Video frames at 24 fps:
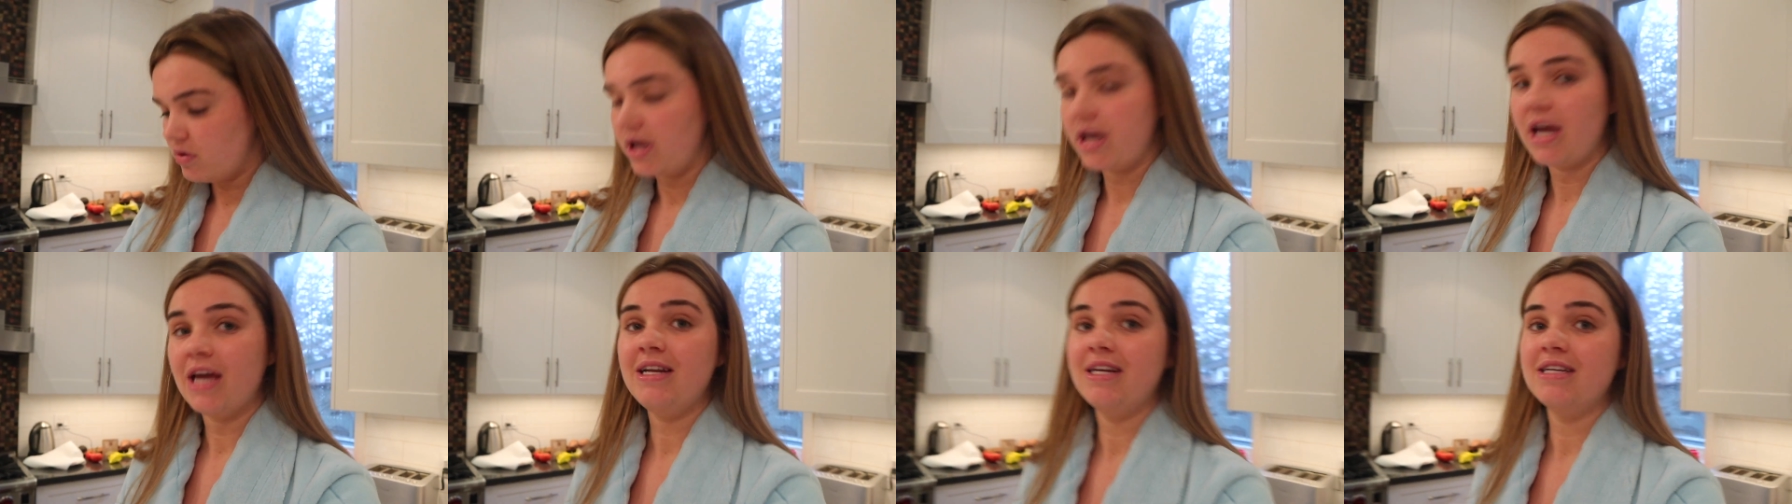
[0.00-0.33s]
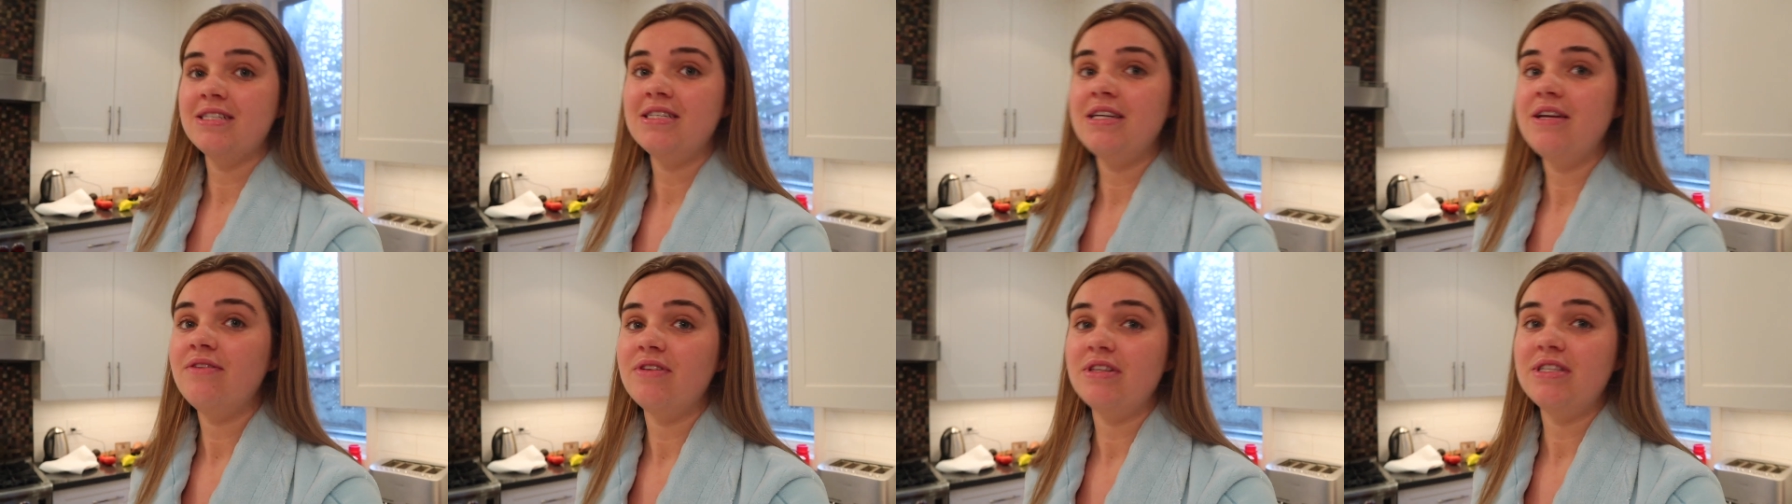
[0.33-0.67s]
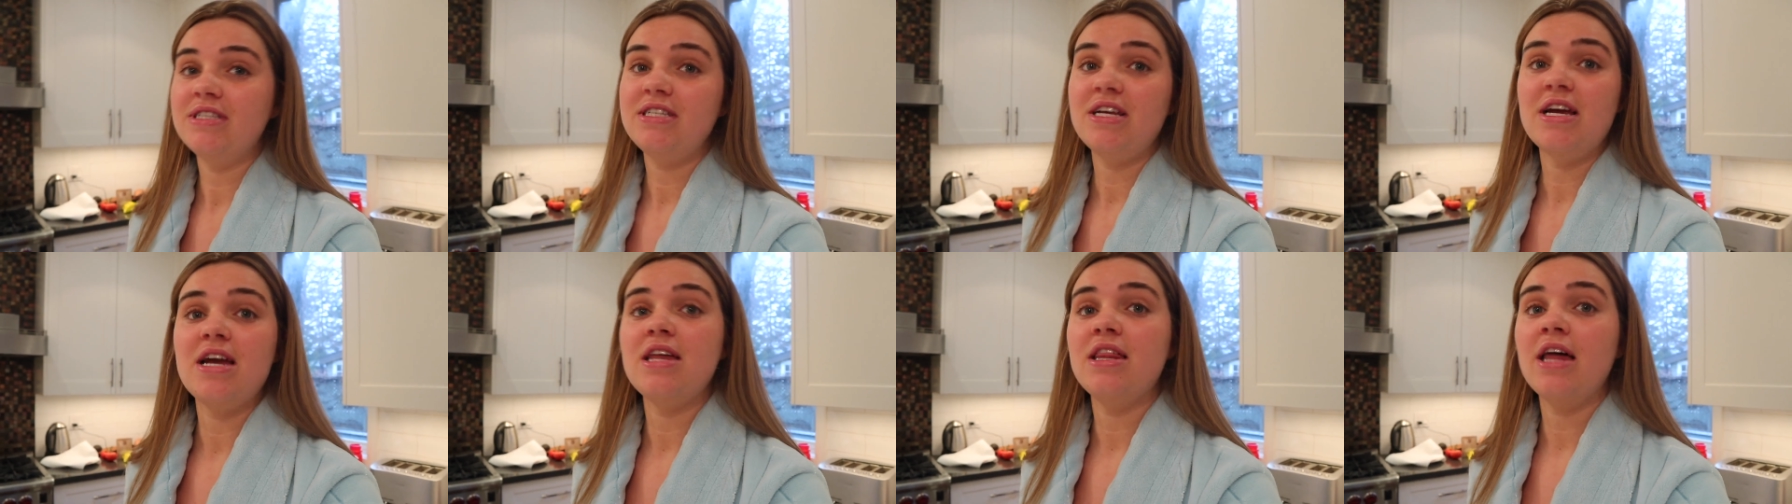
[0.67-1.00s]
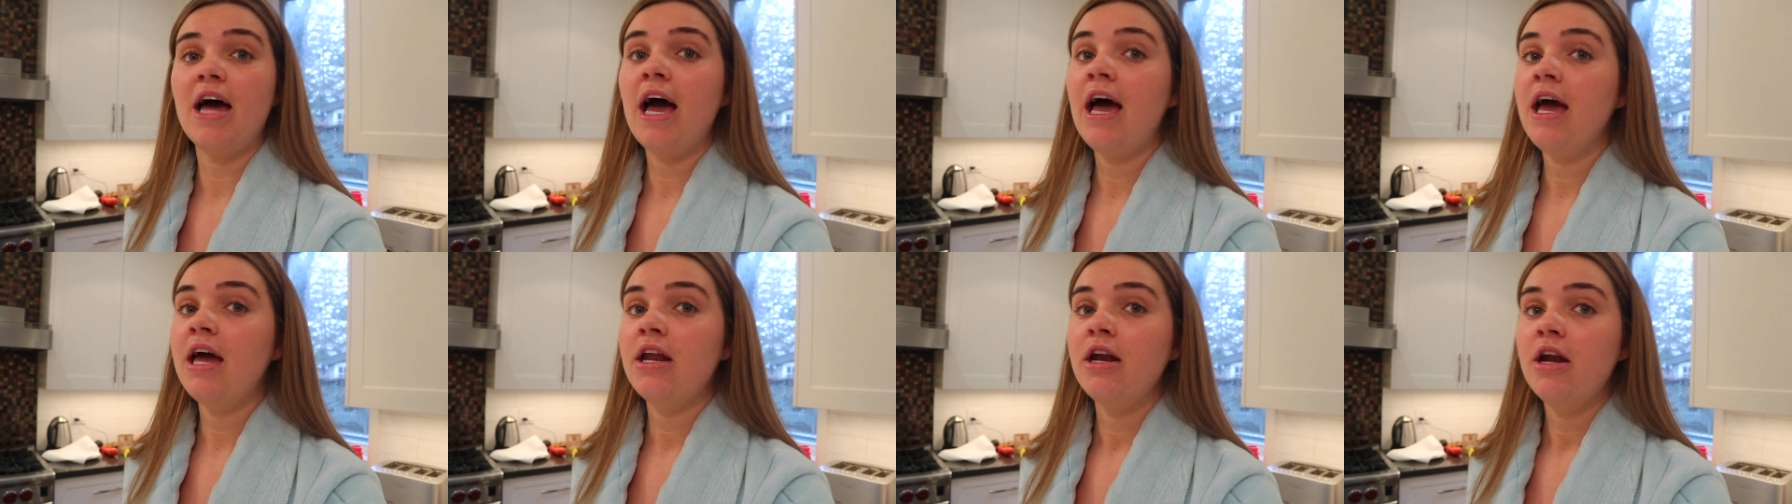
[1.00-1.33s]
like, it doesn't even say
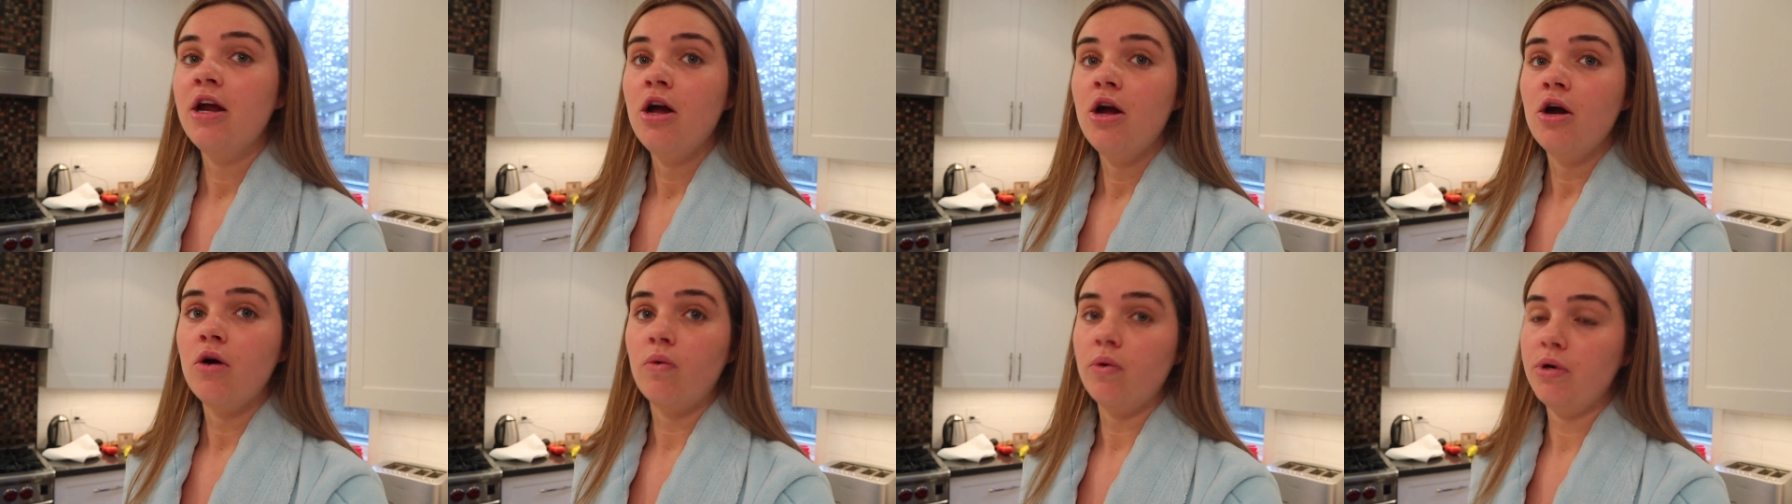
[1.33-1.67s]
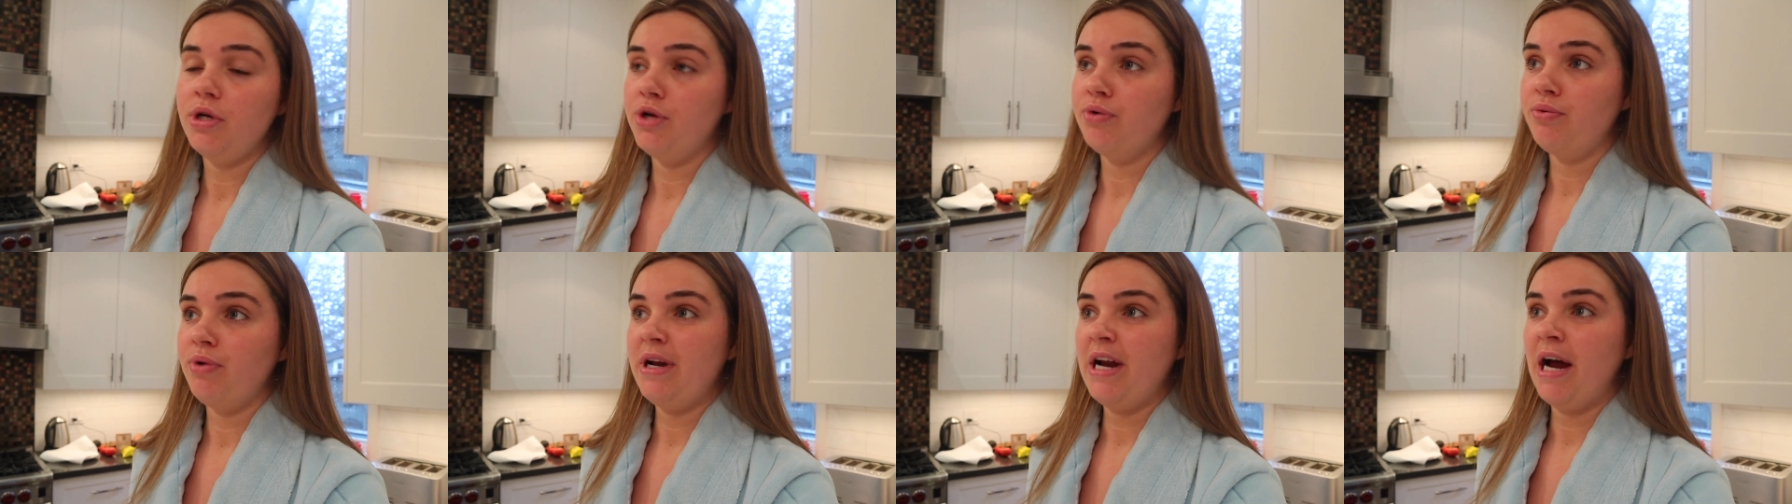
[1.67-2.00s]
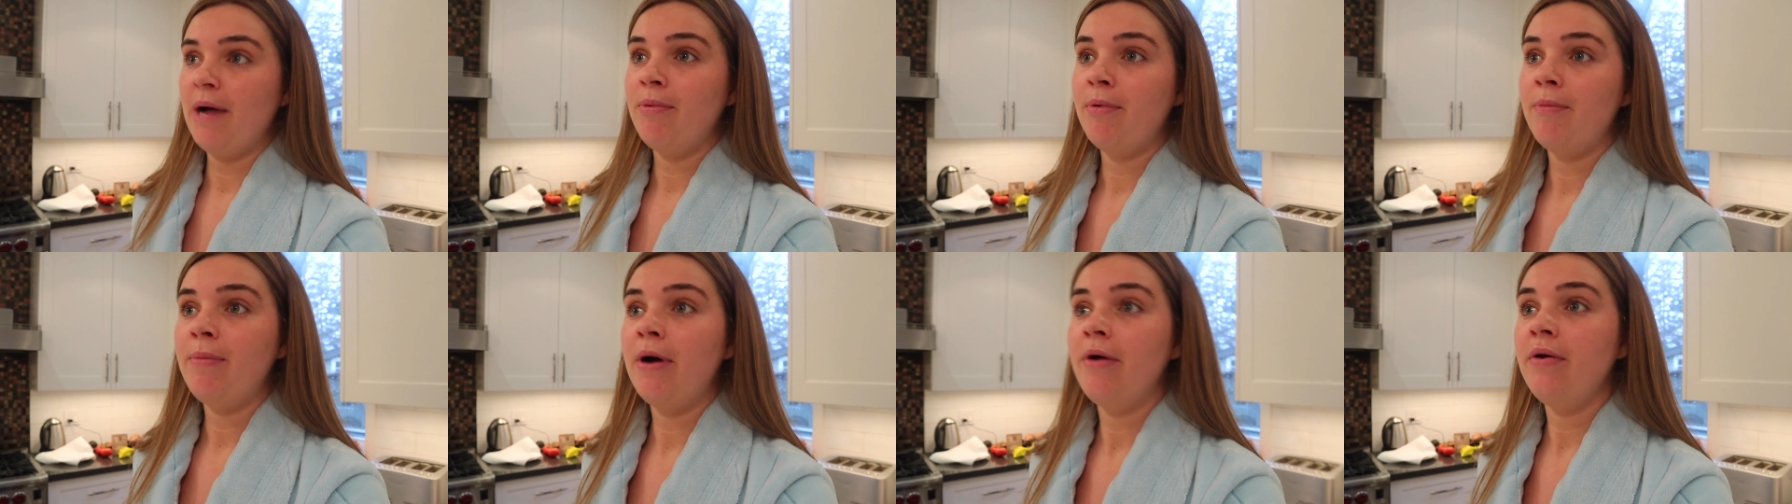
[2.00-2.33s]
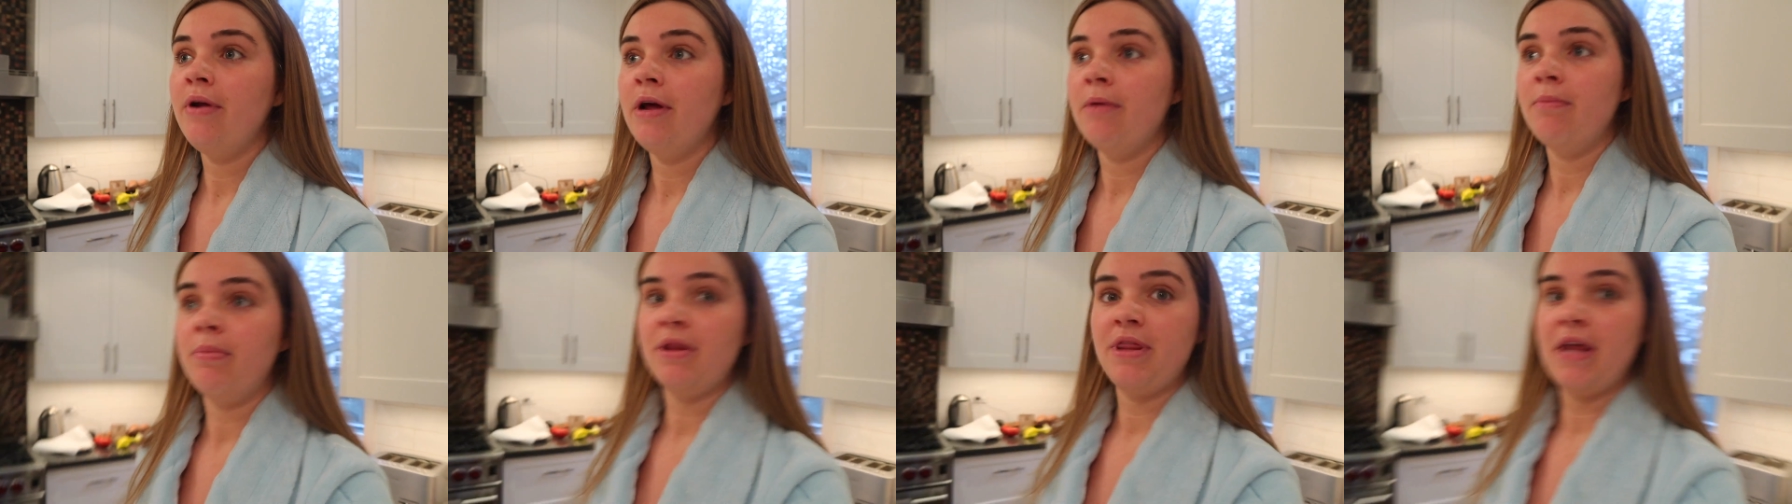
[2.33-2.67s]
that when you read up about it,